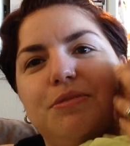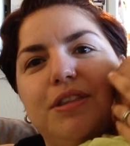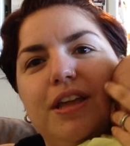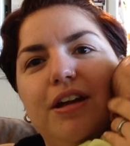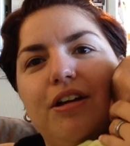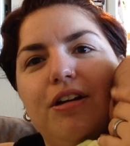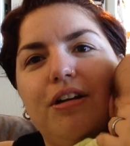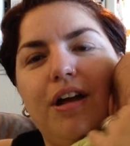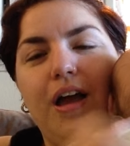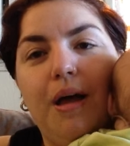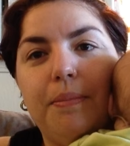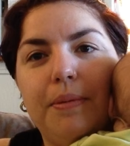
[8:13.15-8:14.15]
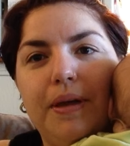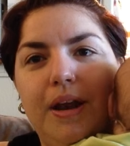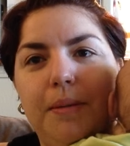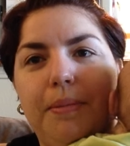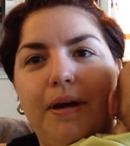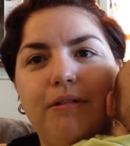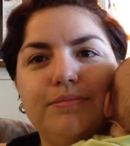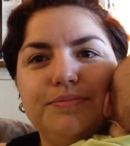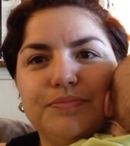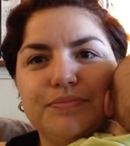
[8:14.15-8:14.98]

when they're up and about.